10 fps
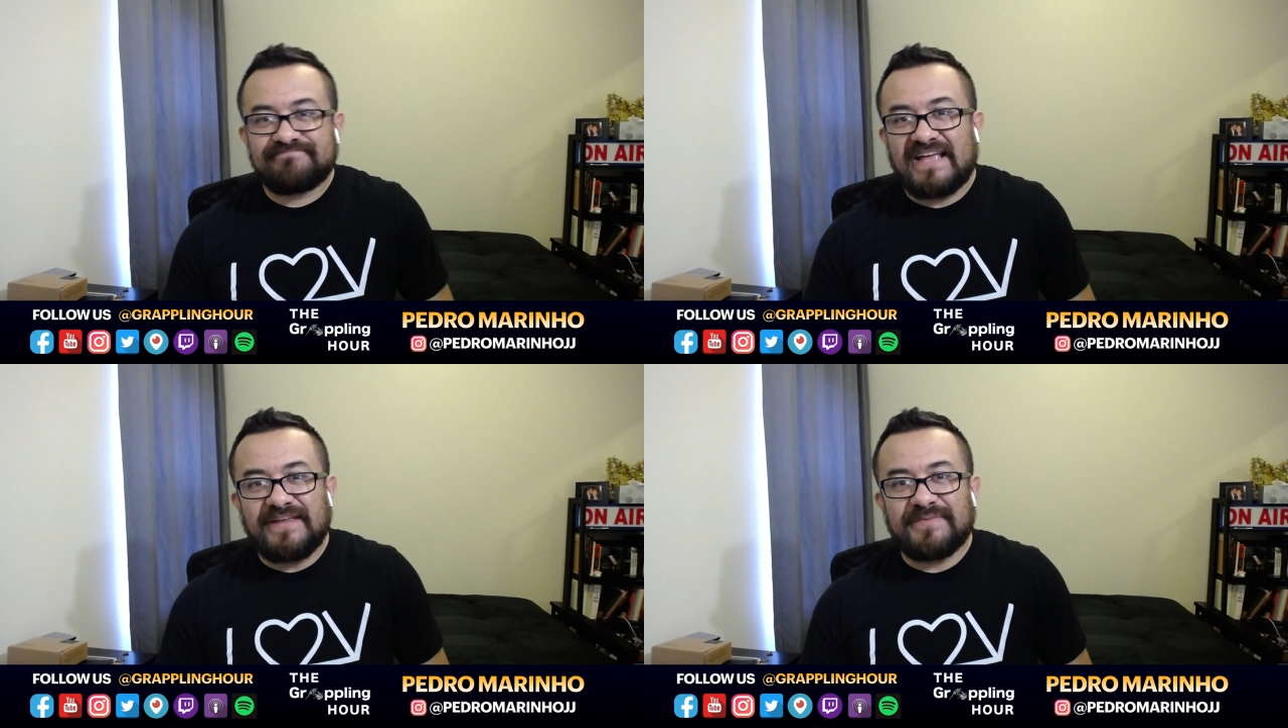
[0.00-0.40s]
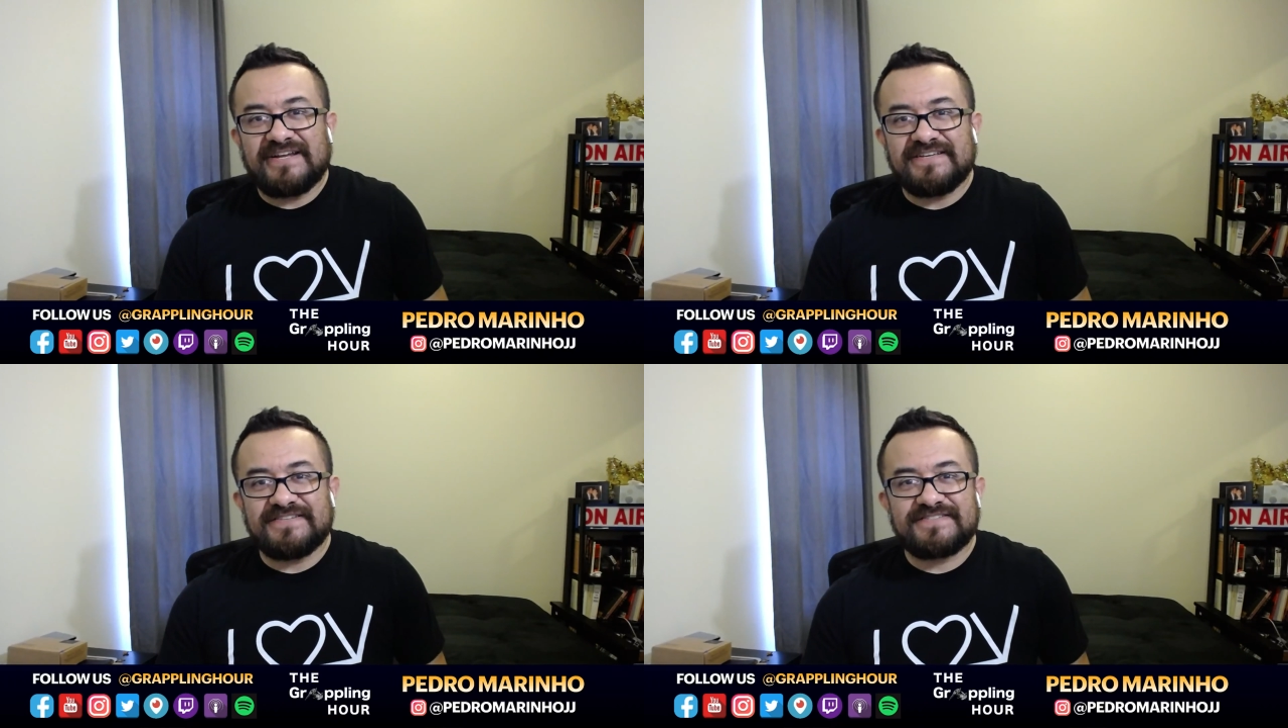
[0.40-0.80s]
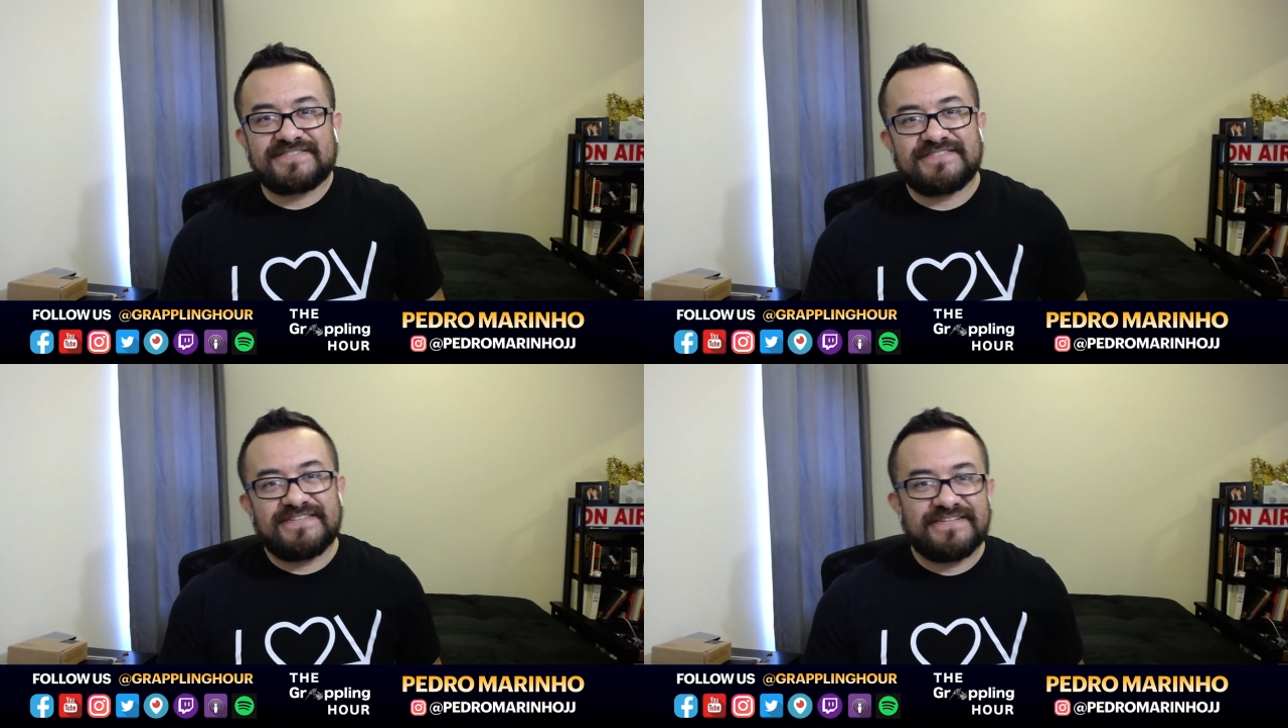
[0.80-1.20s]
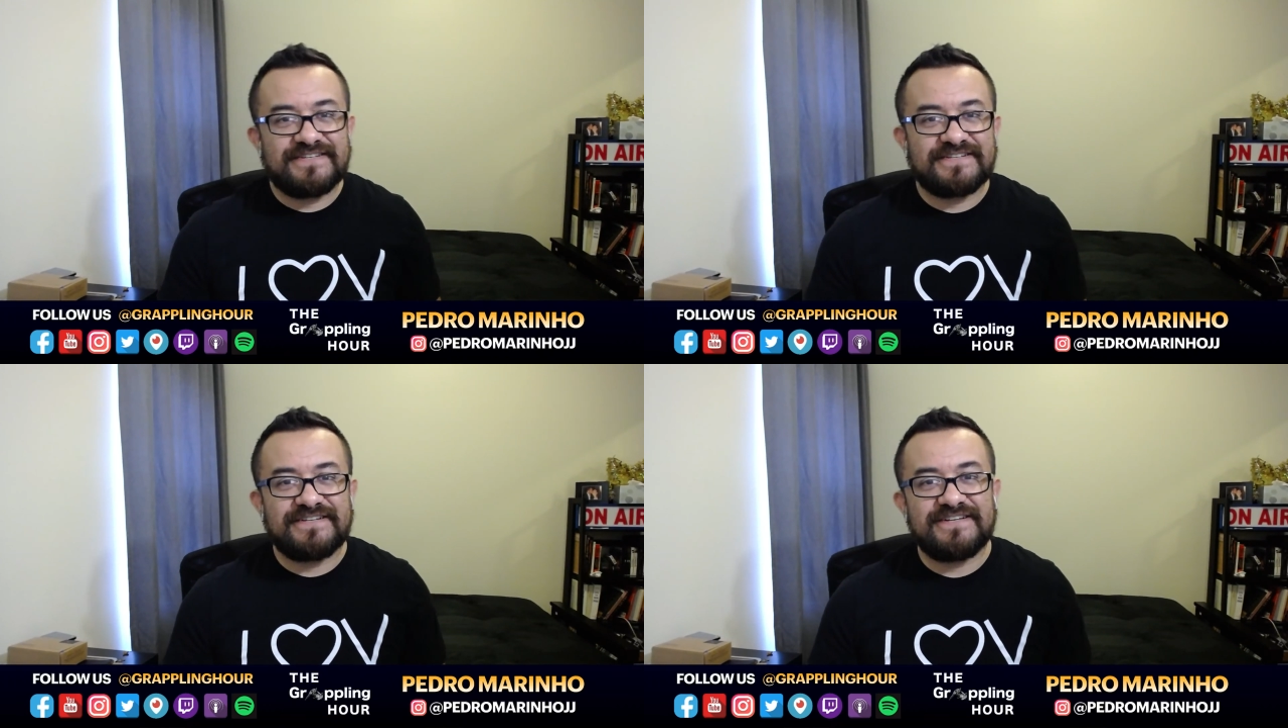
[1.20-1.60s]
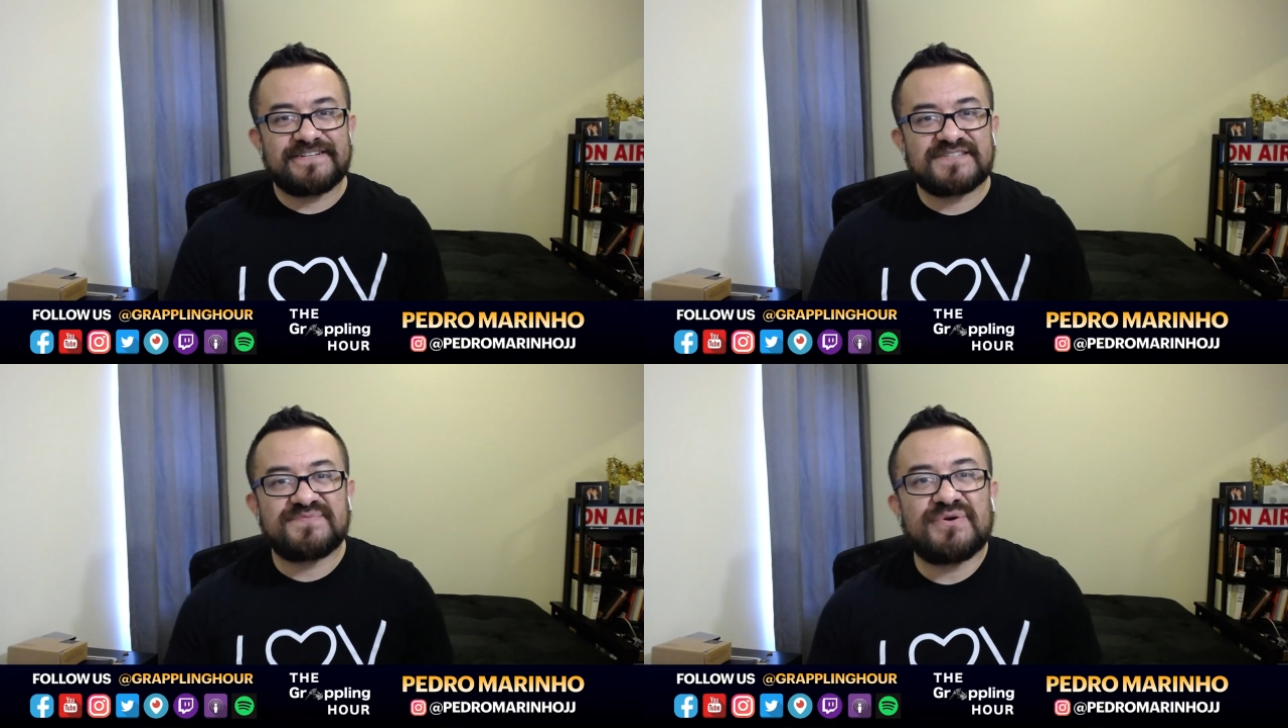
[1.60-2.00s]
anybody is going to
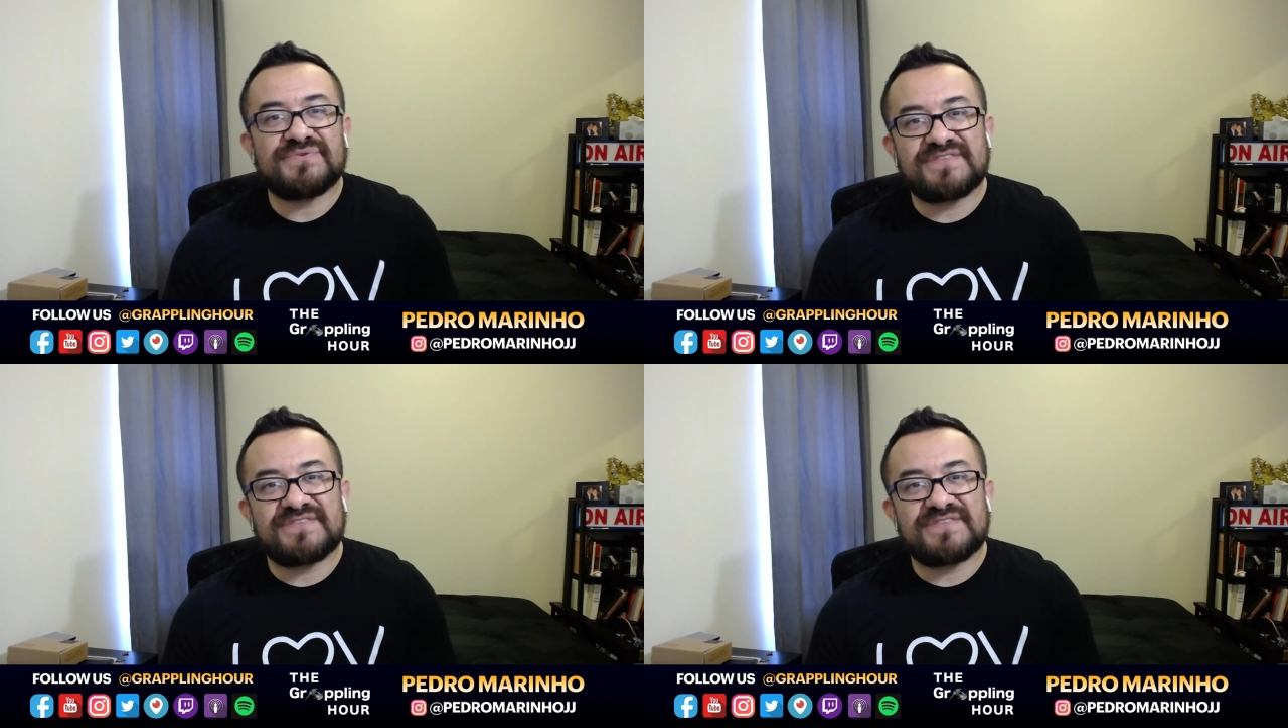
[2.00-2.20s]
expose